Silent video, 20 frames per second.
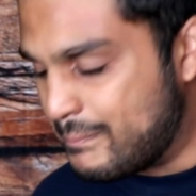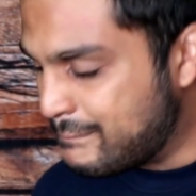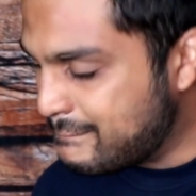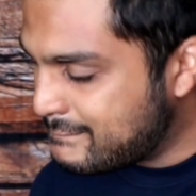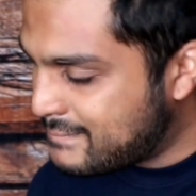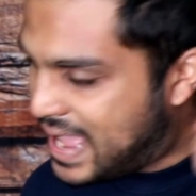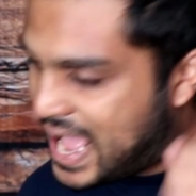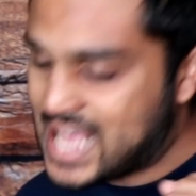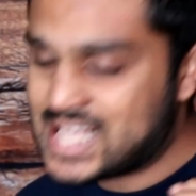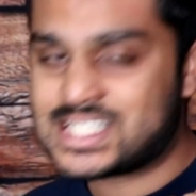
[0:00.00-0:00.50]

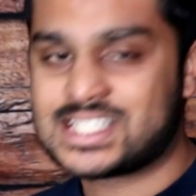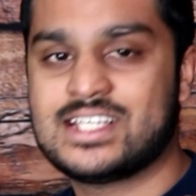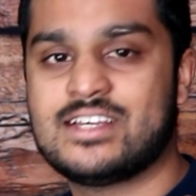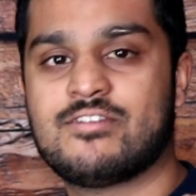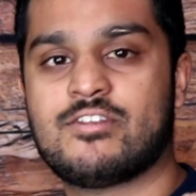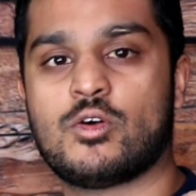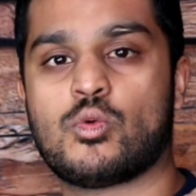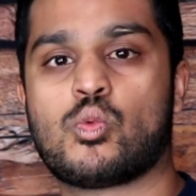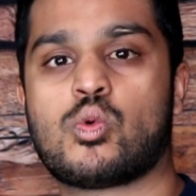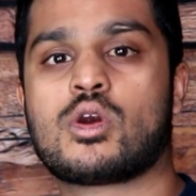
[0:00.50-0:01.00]

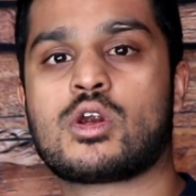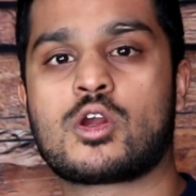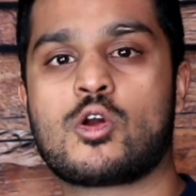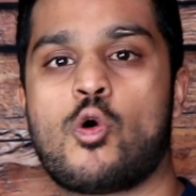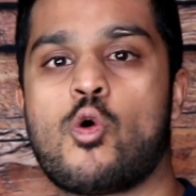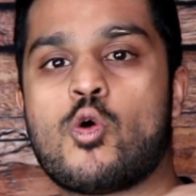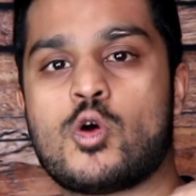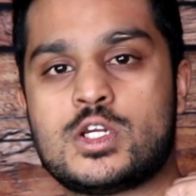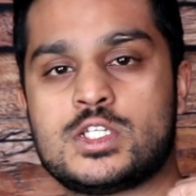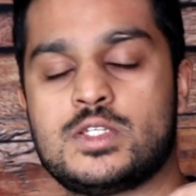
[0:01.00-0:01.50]
massive
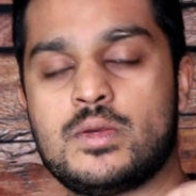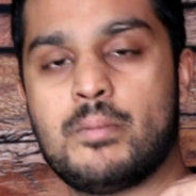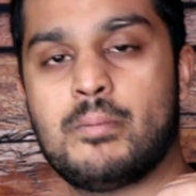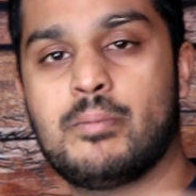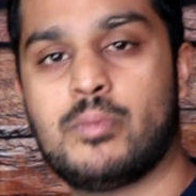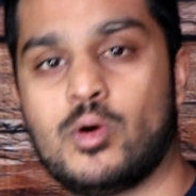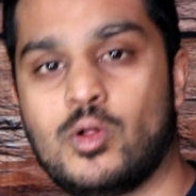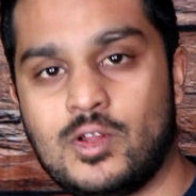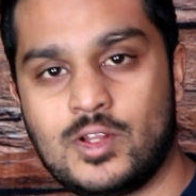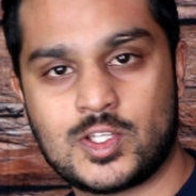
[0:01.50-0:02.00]
workhorse
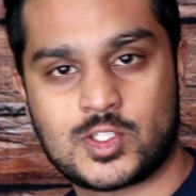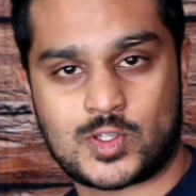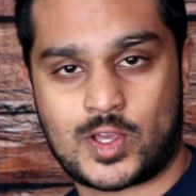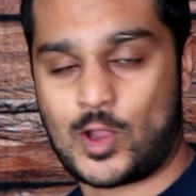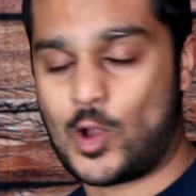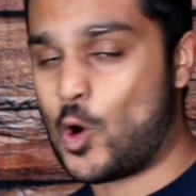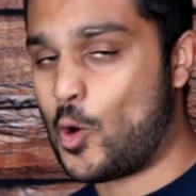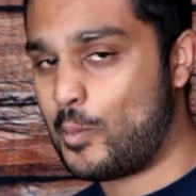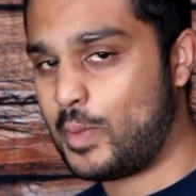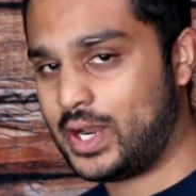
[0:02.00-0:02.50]
bulls, so
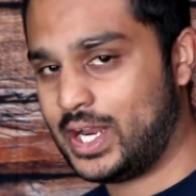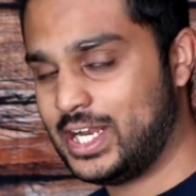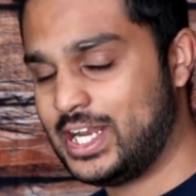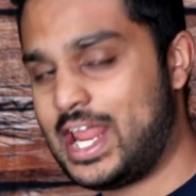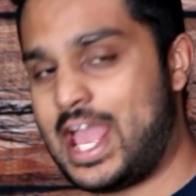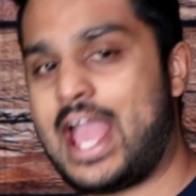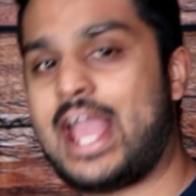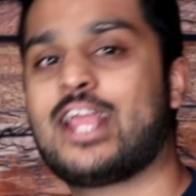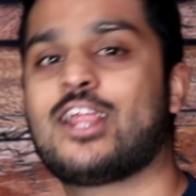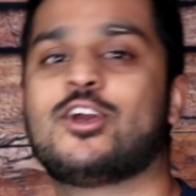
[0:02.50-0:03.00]
I hope I
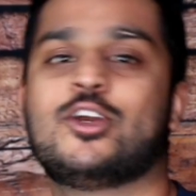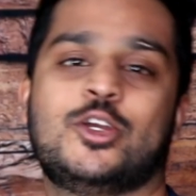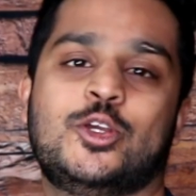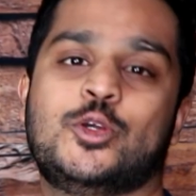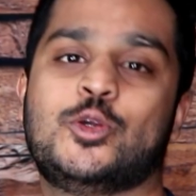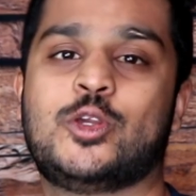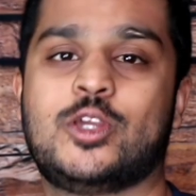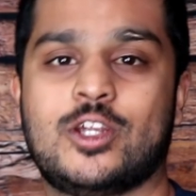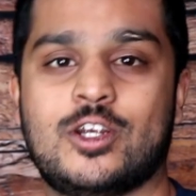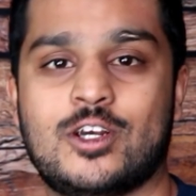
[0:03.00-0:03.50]
didn't anger
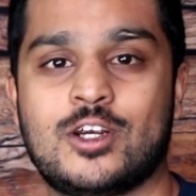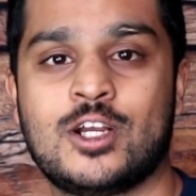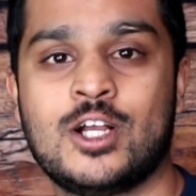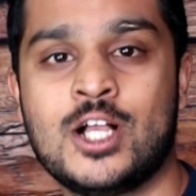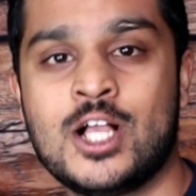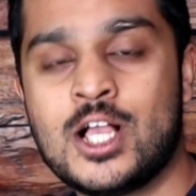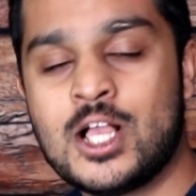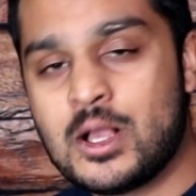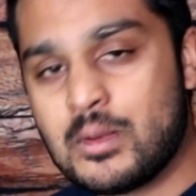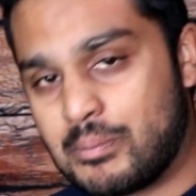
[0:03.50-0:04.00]
you here.
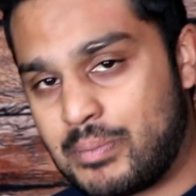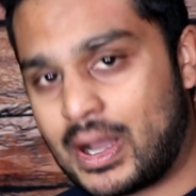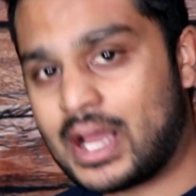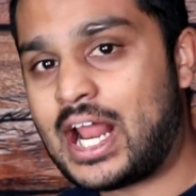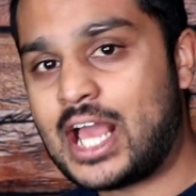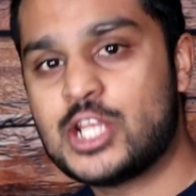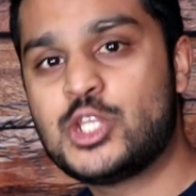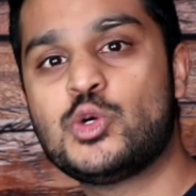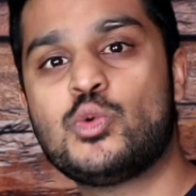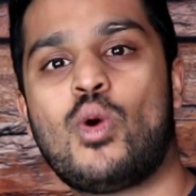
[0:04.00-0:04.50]
But
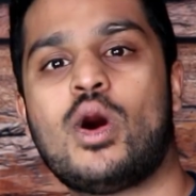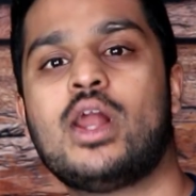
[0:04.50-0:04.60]
I do